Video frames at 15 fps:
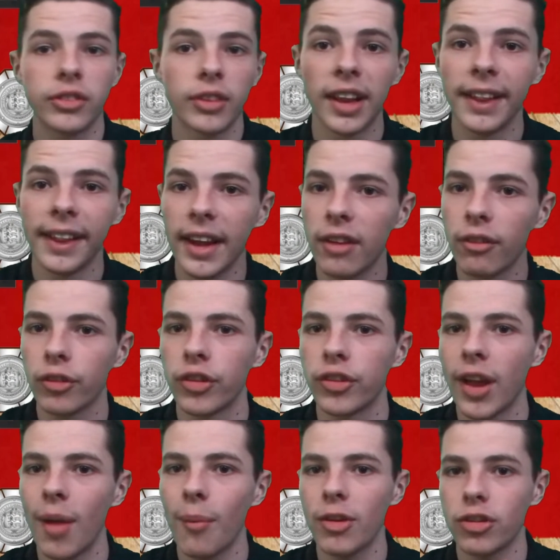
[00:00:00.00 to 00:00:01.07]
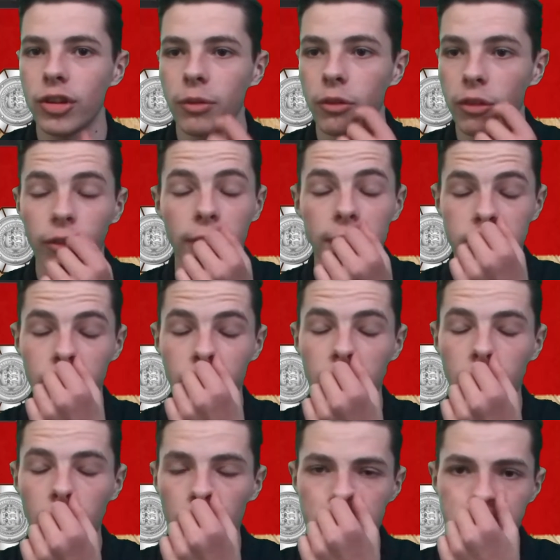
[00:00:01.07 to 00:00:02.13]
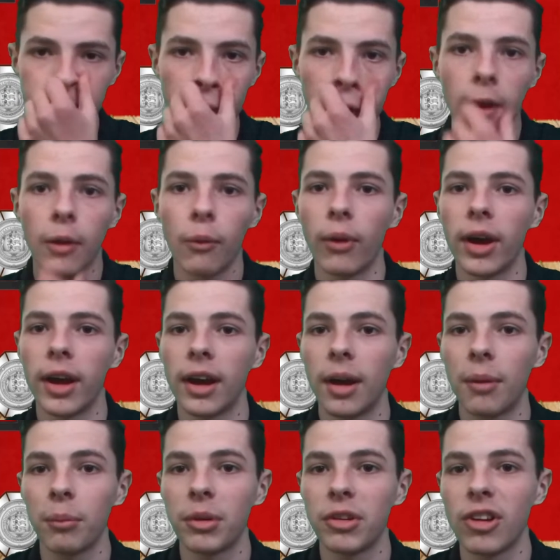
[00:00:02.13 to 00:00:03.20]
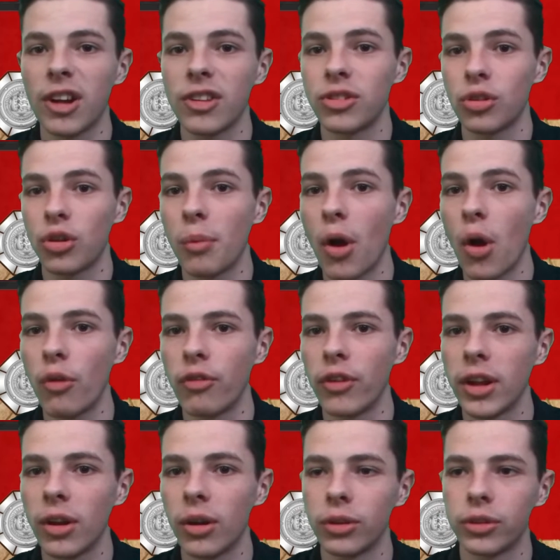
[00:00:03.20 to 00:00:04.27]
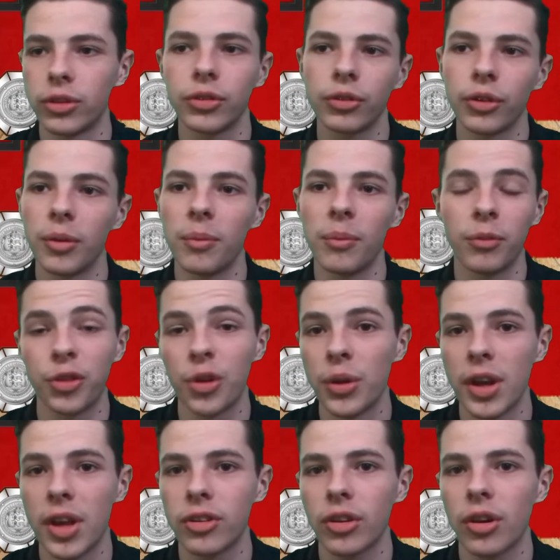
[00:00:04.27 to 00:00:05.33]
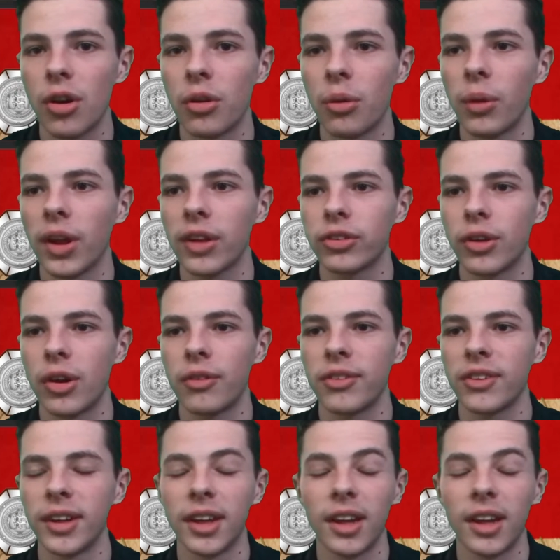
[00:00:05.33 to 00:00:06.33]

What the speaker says: later on today I'm actually going to release a video where I'm going to be reacting to all my old videos from 2 years ago and all that stuff,